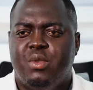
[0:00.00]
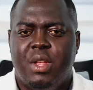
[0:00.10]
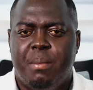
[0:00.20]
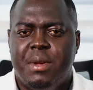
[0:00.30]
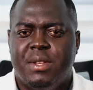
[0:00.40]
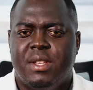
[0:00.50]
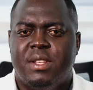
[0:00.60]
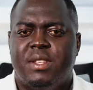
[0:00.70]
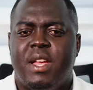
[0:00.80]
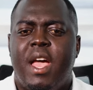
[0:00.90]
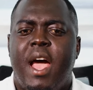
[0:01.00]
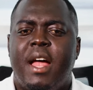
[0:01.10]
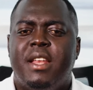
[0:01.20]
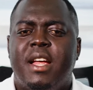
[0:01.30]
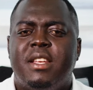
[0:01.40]
into the business,
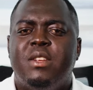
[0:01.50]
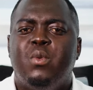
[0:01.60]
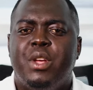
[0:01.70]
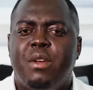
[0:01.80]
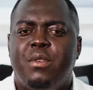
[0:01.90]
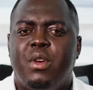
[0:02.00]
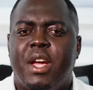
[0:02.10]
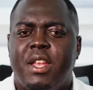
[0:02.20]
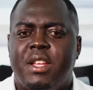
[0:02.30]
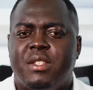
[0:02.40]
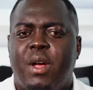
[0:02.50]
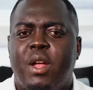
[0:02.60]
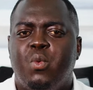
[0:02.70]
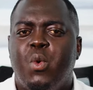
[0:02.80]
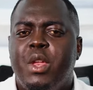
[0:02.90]
and that will give you guidance.
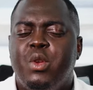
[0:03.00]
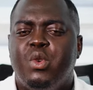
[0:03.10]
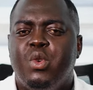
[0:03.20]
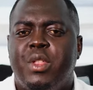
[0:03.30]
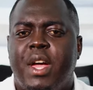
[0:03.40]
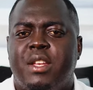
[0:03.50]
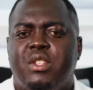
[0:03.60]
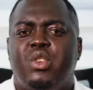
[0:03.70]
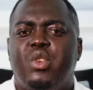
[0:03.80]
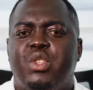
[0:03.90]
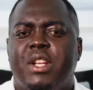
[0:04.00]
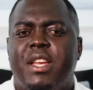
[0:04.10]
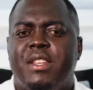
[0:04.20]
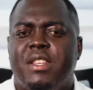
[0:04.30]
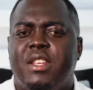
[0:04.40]
And when you do that,
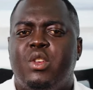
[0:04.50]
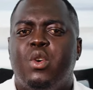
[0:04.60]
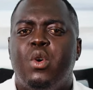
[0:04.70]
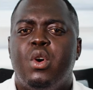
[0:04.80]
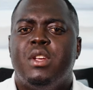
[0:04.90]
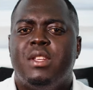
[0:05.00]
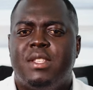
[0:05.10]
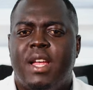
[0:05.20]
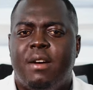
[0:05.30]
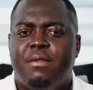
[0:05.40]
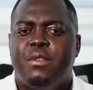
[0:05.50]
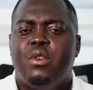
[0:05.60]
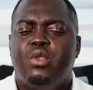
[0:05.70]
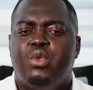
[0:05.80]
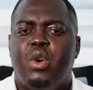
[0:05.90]
utilizing your staff
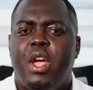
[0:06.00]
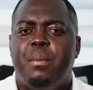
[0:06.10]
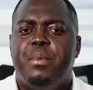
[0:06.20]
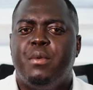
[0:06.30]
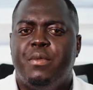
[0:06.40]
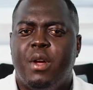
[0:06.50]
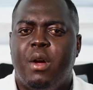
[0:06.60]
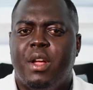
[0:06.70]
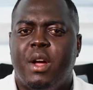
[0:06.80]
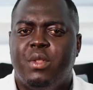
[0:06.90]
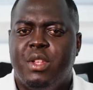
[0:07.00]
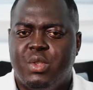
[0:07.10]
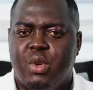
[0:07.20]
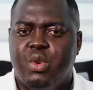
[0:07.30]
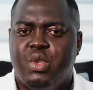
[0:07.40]
to help you figuring out
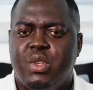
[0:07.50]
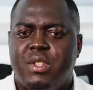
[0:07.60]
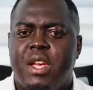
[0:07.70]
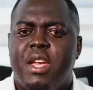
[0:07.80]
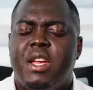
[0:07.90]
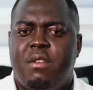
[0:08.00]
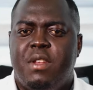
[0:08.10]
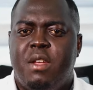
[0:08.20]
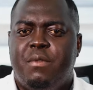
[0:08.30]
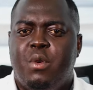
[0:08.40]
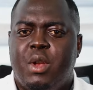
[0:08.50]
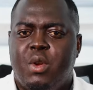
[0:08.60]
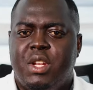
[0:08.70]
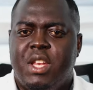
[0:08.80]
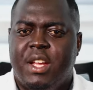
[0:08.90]
these solutions, even if you are
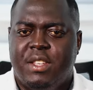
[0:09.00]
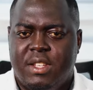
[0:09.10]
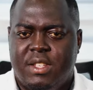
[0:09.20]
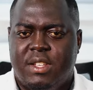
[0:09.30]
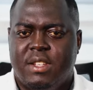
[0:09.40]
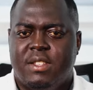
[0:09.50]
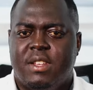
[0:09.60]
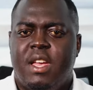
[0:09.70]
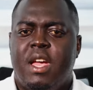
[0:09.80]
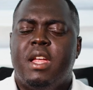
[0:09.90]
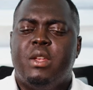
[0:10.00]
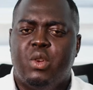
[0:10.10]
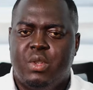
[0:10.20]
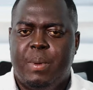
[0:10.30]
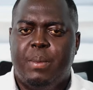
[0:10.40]
not in existence,
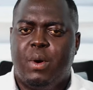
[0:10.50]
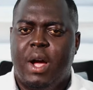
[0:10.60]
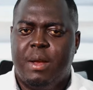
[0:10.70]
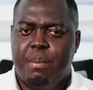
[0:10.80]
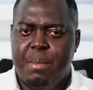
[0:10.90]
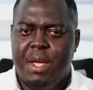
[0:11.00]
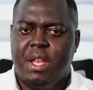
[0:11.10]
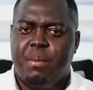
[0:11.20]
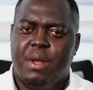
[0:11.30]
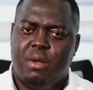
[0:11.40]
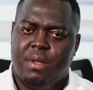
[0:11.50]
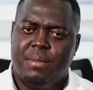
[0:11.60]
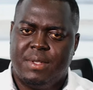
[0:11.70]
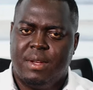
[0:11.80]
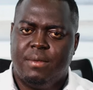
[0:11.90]
those people can be independent of
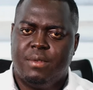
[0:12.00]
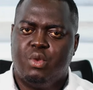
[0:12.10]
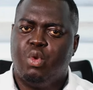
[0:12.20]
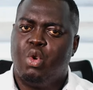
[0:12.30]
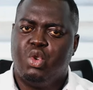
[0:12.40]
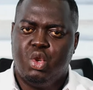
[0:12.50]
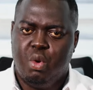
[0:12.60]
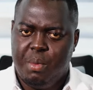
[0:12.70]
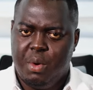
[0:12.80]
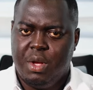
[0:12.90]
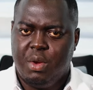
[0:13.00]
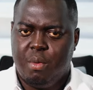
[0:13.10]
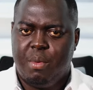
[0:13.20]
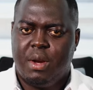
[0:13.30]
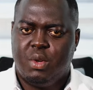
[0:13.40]
themselves to continue building
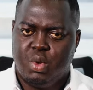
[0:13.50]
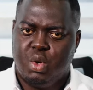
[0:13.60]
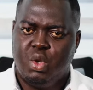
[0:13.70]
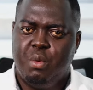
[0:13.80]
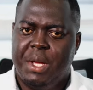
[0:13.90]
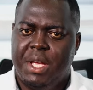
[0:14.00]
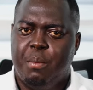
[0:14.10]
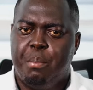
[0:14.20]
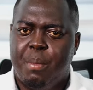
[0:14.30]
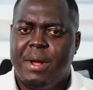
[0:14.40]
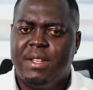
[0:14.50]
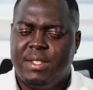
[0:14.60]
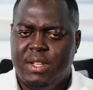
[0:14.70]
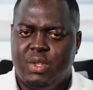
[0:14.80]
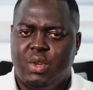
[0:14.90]
your brand, to continue making proper
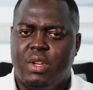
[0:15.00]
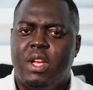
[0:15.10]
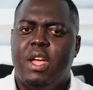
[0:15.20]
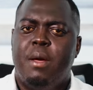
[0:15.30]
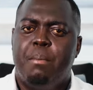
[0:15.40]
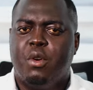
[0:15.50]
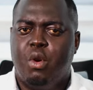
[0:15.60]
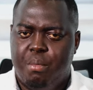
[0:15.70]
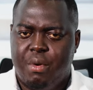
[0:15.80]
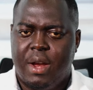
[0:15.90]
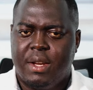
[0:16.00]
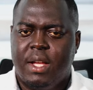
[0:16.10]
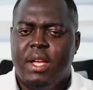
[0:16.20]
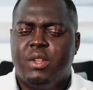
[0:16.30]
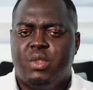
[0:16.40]
decision for your brand.
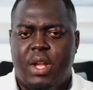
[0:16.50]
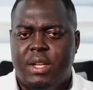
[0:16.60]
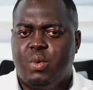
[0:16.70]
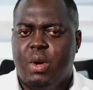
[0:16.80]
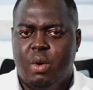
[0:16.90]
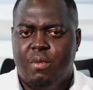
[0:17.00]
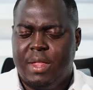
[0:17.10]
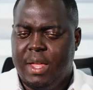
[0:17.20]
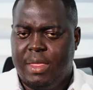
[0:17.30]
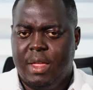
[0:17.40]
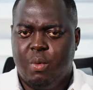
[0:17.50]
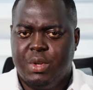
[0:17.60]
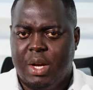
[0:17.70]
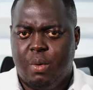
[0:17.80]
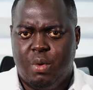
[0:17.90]
So that's one of other things
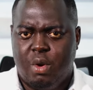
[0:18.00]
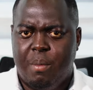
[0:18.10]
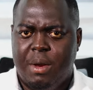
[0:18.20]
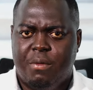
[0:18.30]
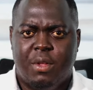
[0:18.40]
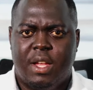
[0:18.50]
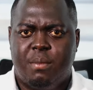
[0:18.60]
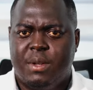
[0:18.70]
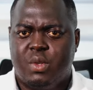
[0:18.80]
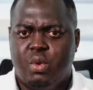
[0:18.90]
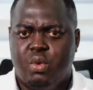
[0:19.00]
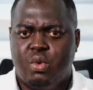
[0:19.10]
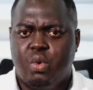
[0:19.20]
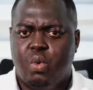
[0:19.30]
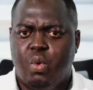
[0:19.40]
which I would recommend for that person
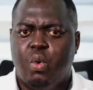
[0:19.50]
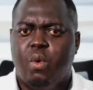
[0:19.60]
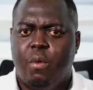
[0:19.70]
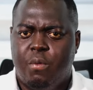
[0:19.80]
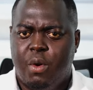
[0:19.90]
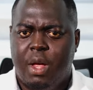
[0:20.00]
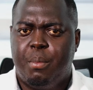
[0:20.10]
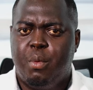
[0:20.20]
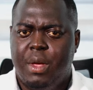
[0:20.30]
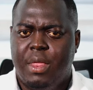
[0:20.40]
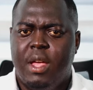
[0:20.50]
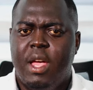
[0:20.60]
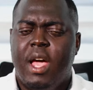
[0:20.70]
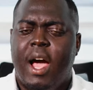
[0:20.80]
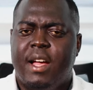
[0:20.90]
to follow up with
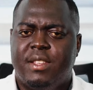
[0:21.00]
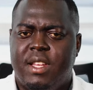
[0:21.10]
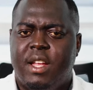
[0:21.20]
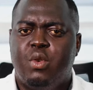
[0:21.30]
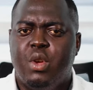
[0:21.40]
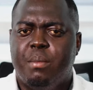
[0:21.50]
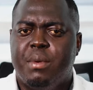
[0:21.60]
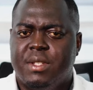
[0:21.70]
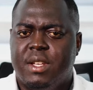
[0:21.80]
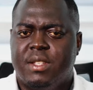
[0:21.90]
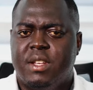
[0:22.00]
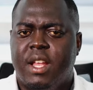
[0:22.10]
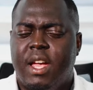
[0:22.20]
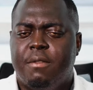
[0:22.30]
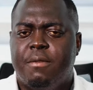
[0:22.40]
as they are doing business
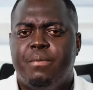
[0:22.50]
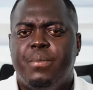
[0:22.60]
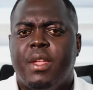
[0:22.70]
in life.